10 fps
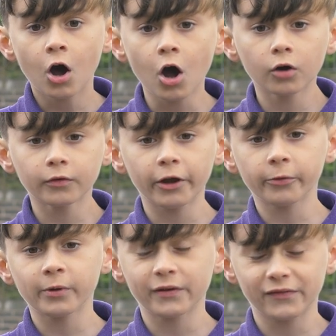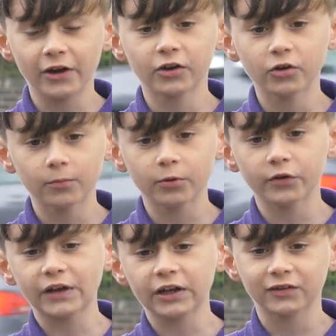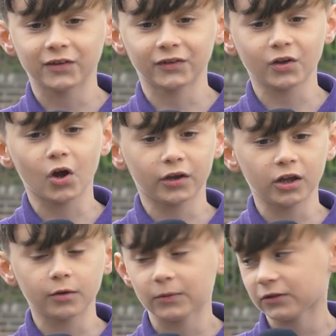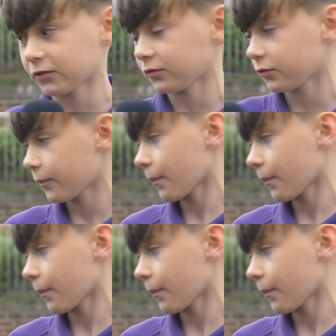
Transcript: Already we have had a number of accidents or near misses.